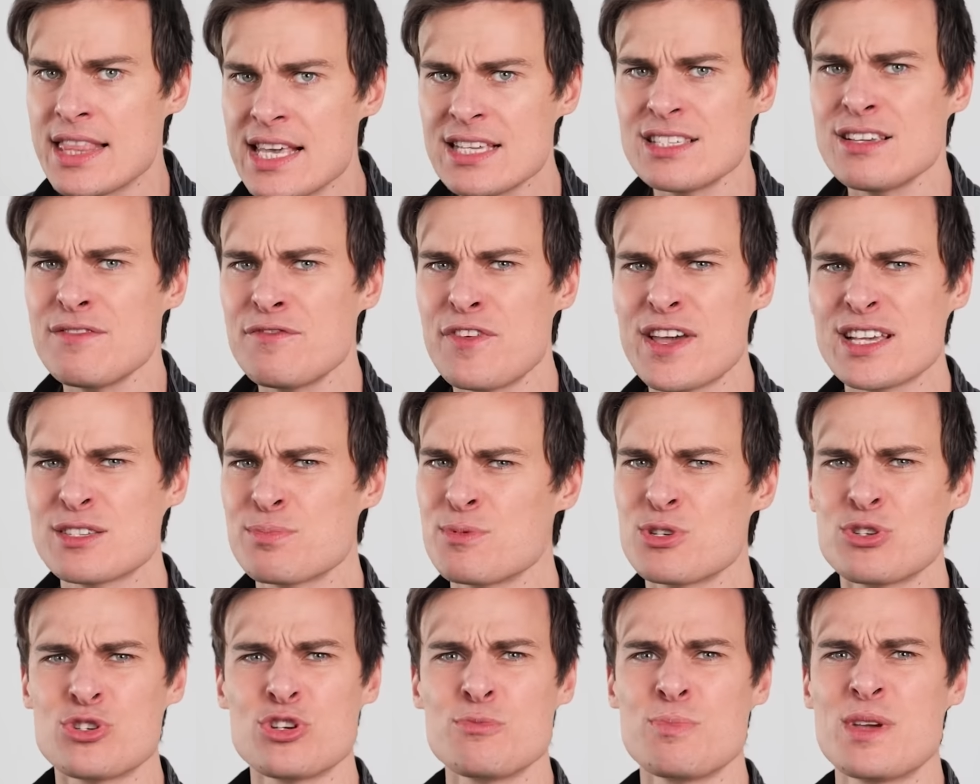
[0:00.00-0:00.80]
this
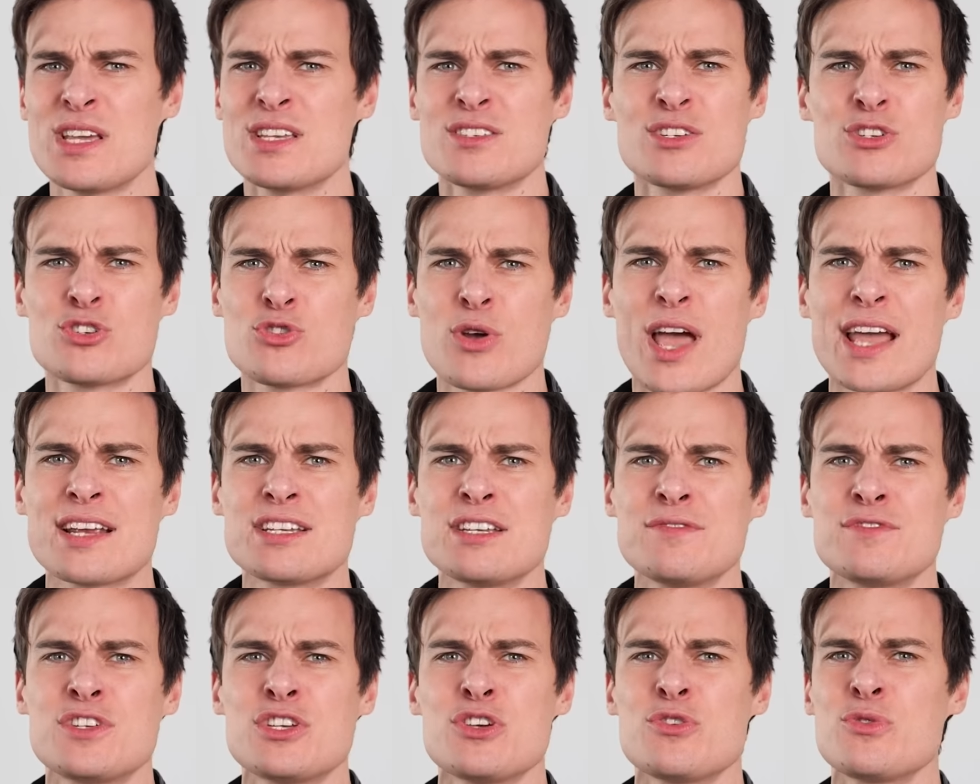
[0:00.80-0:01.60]
investment should be as
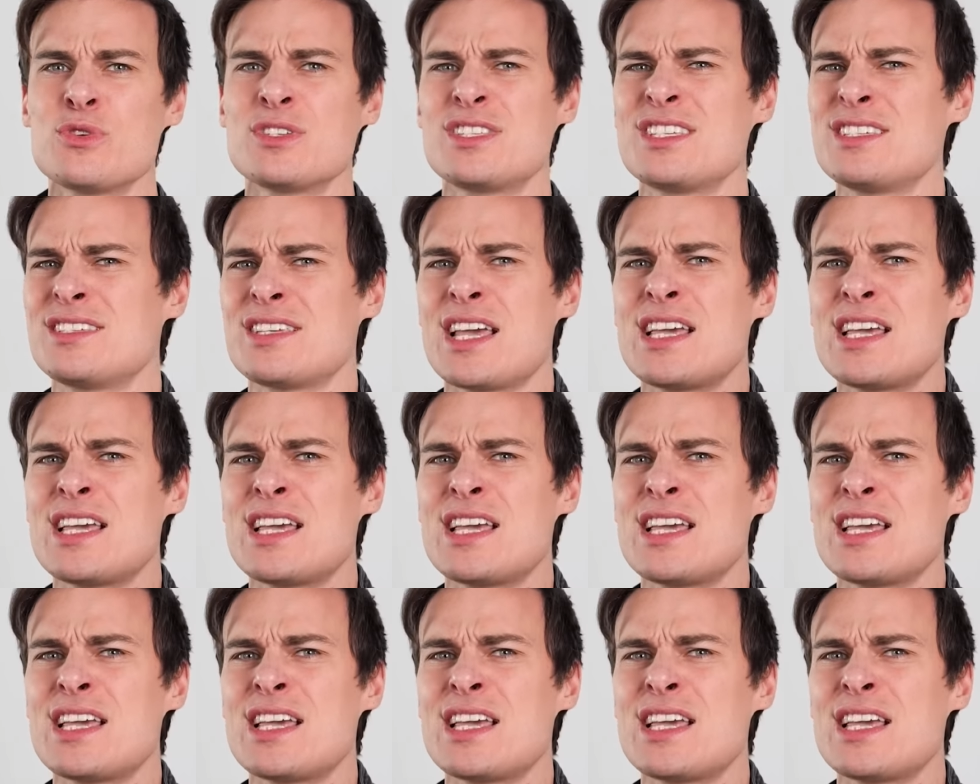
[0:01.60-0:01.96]
attractive to you as